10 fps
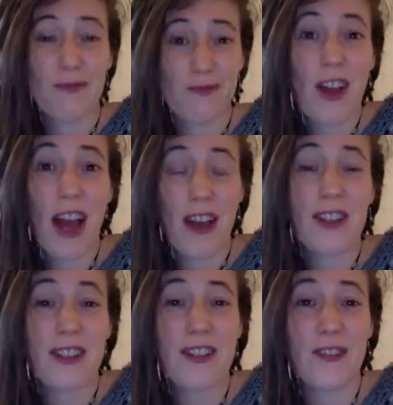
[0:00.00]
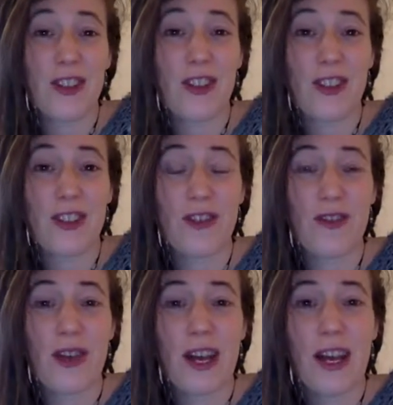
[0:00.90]
How does this feel to
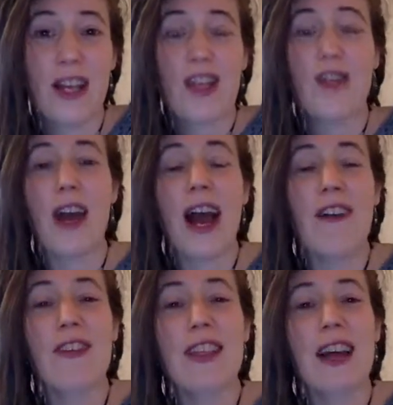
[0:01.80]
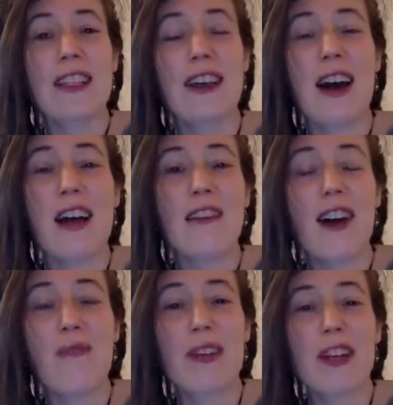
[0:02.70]
you? You're having that
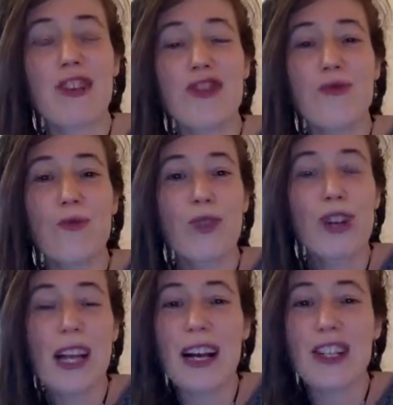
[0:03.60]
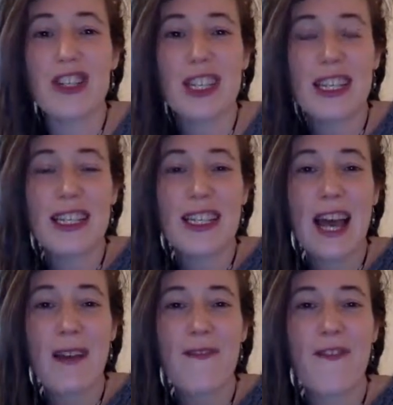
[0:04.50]
dialogue because your word actually is
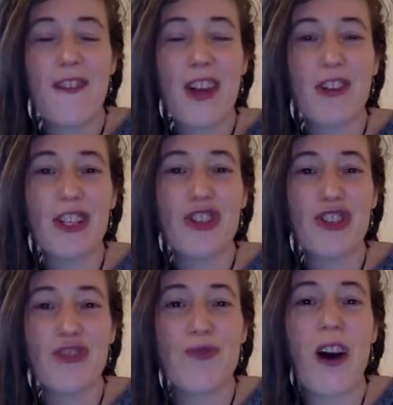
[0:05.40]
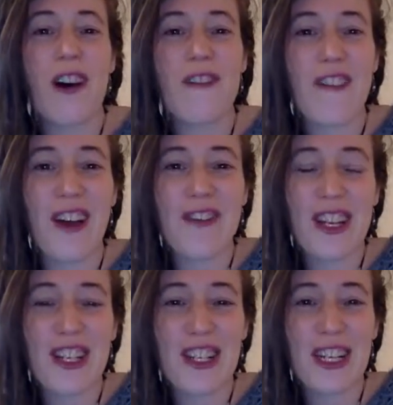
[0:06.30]
that very strong
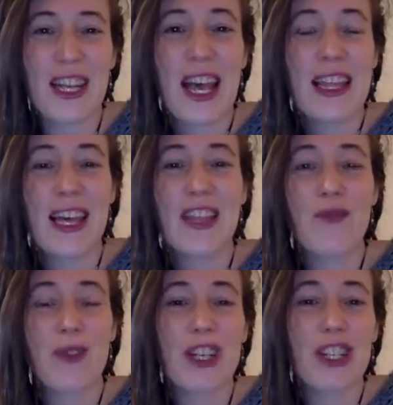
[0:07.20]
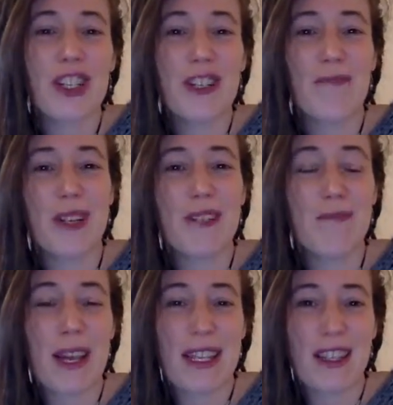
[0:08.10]
foundation that the relationship is
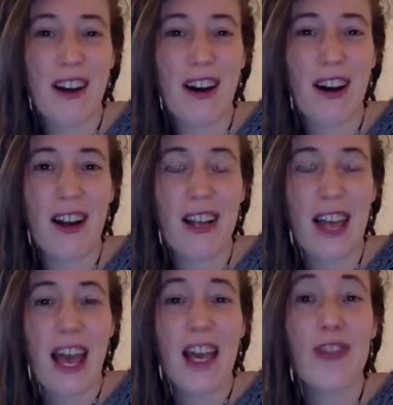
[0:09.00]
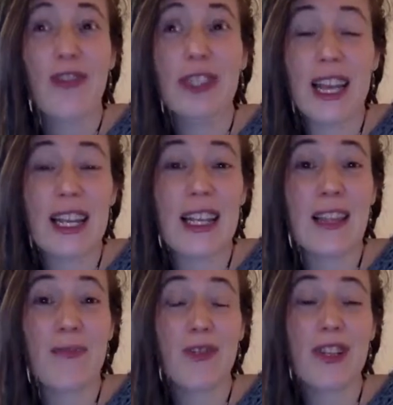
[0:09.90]
based on. And you're letting
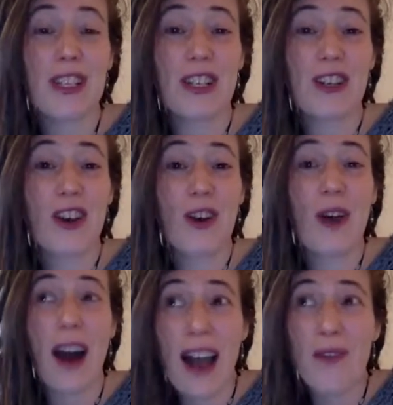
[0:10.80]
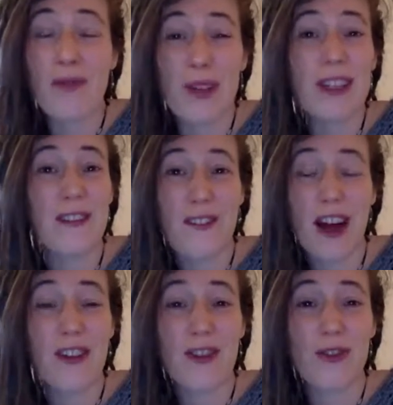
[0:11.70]
the person know, I really
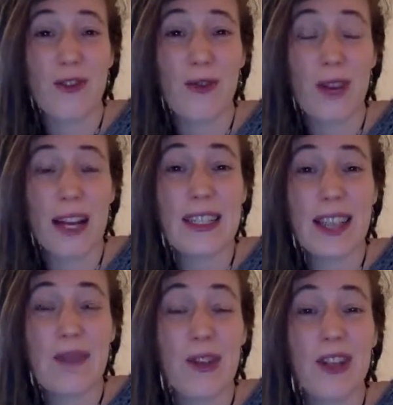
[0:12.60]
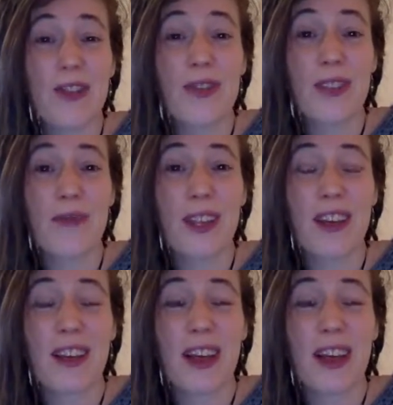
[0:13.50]
value when I say I'm going to do something.